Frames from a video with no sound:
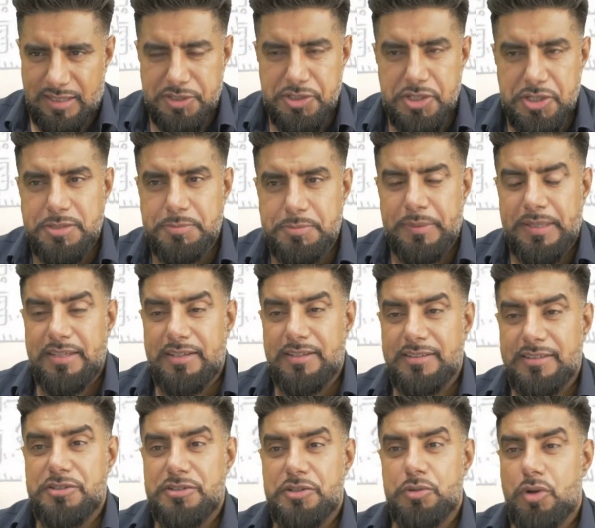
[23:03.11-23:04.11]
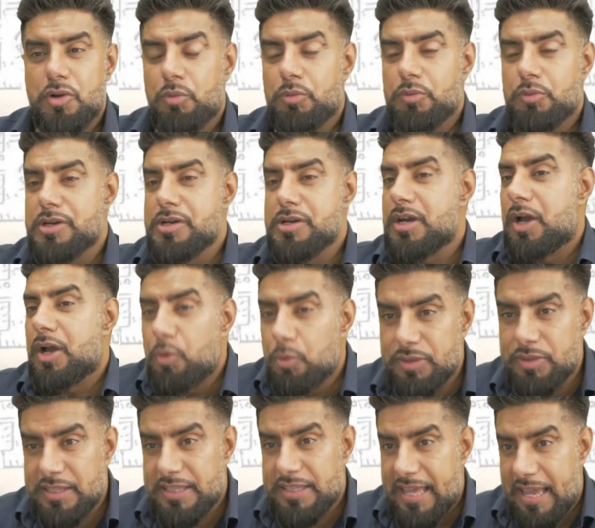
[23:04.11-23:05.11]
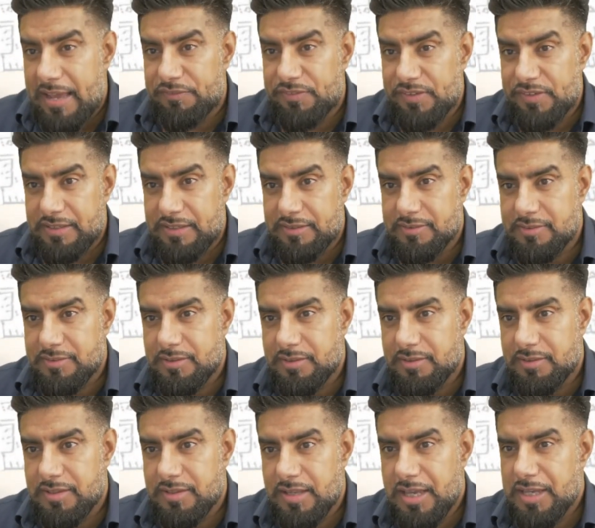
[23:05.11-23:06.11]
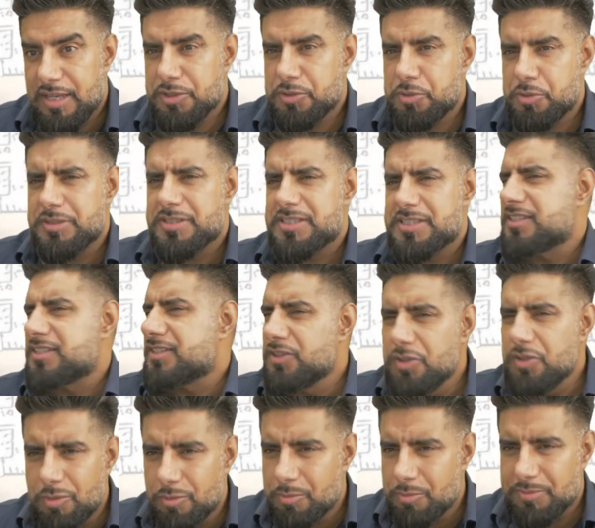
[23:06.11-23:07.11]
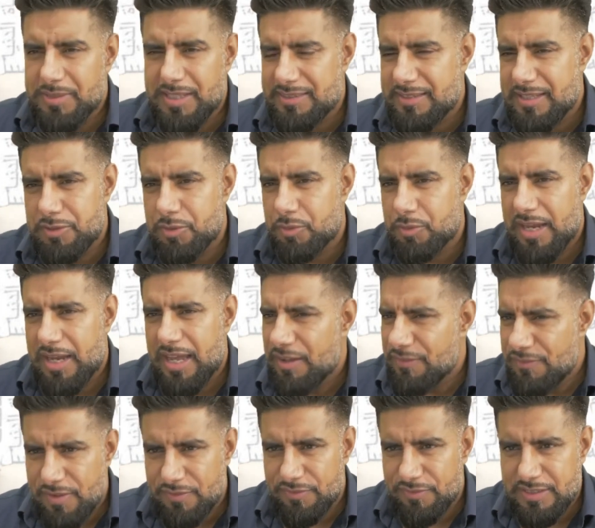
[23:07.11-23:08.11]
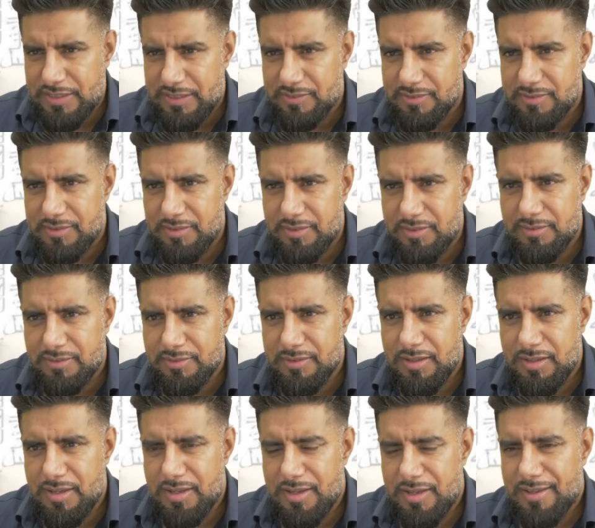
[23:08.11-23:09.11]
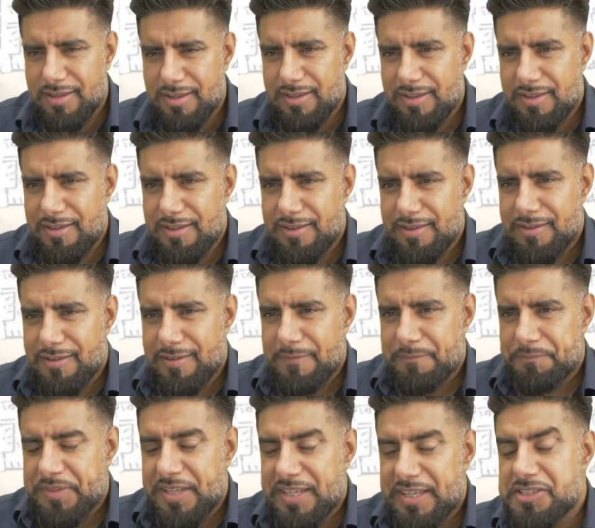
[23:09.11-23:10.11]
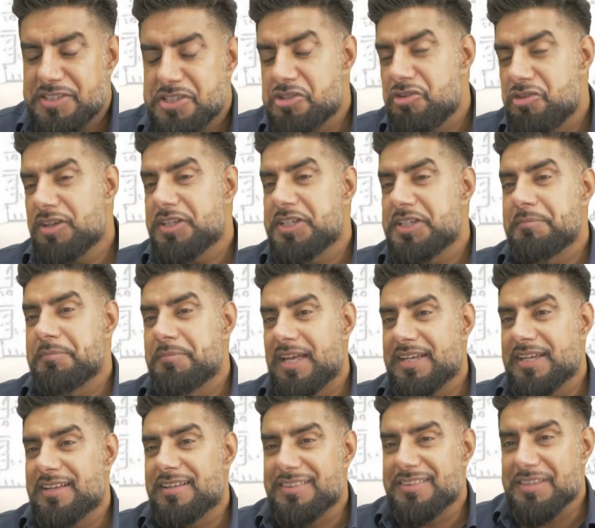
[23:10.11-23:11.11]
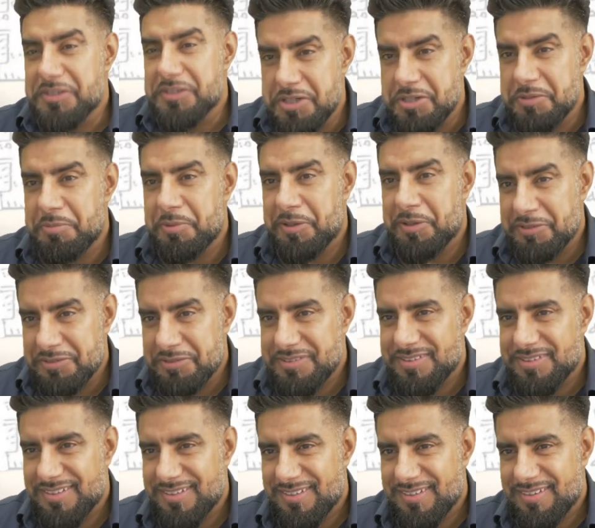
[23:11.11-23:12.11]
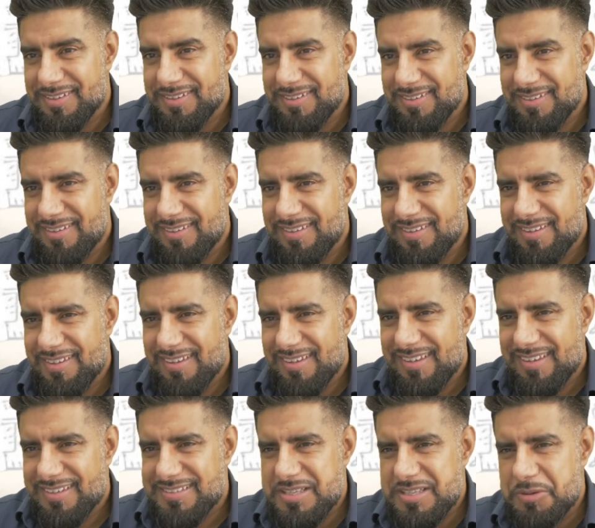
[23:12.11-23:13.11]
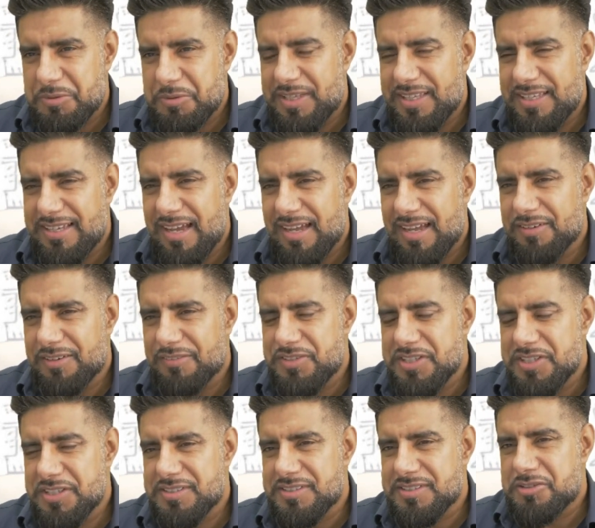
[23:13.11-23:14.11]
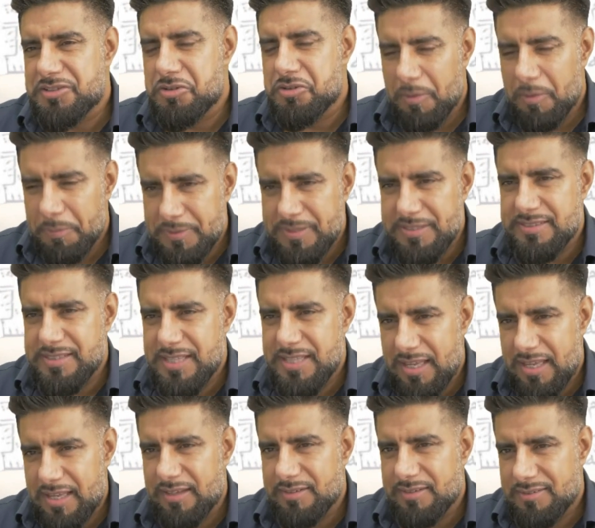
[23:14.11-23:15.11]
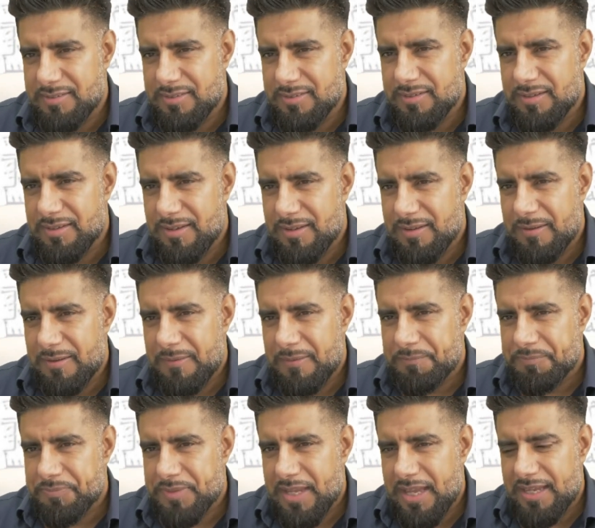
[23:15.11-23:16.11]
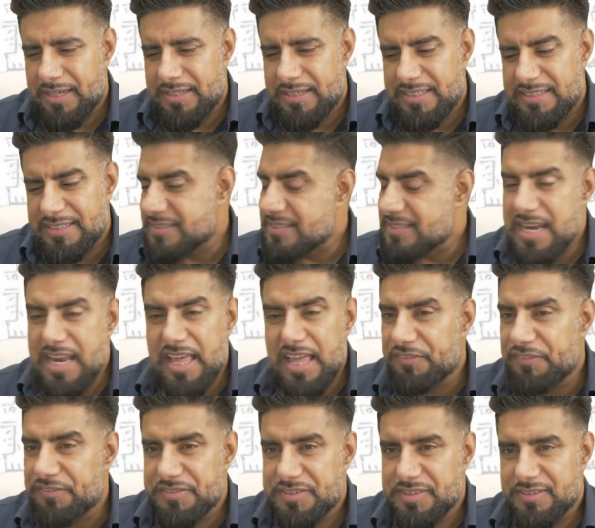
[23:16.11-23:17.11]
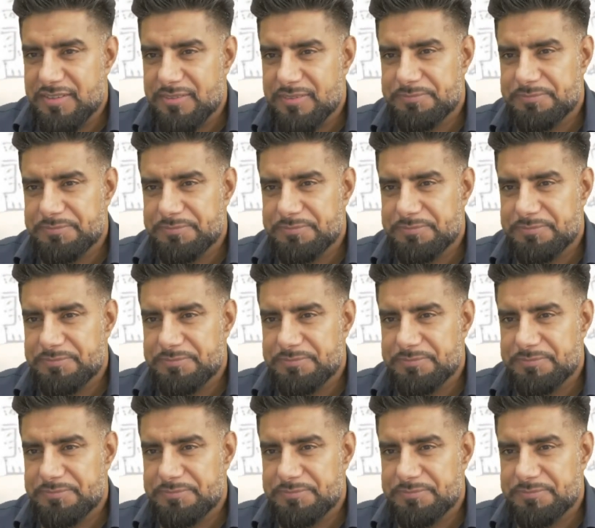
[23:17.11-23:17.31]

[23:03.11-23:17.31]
And just because you don't know the evidences, to assume that they don't have evidences, it struck him like a thunderbolt. So he kind of just dropped his head and he just left.